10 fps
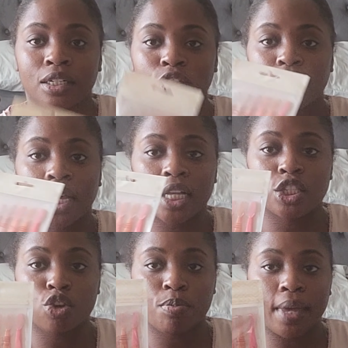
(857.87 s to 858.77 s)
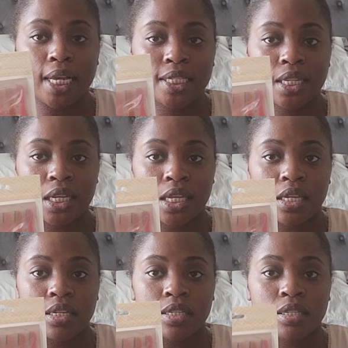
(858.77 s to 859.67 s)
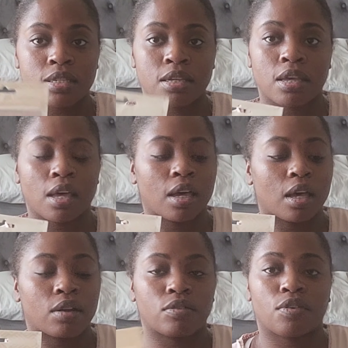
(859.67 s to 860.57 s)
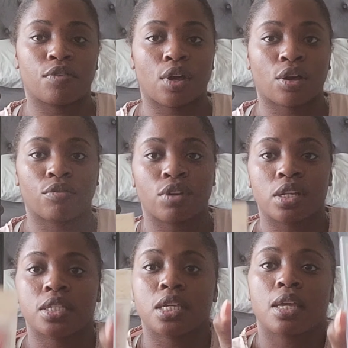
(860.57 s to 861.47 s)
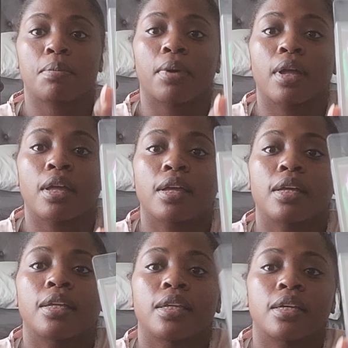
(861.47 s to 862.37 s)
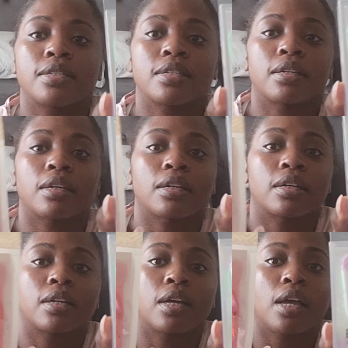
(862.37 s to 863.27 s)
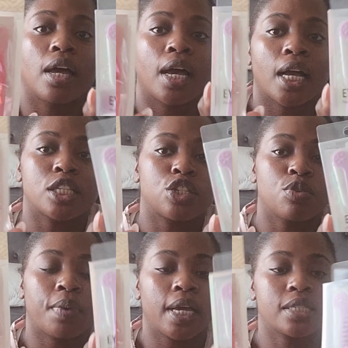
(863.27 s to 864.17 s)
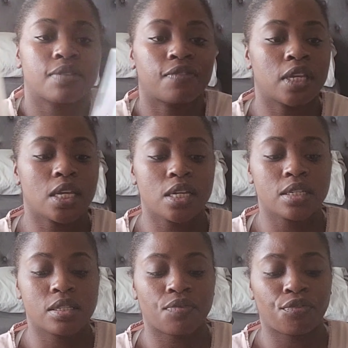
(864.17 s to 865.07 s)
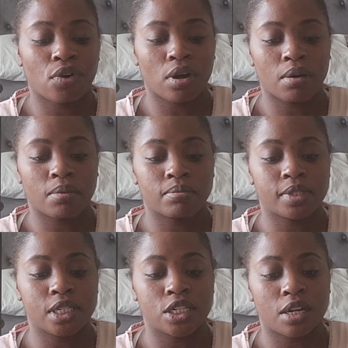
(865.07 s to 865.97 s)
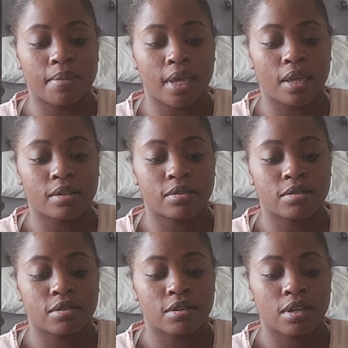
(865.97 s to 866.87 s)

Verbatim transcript: So I got two packs of these. I don't know if y'all can really see it, but yes. I got two packs of these from TJ Maxx.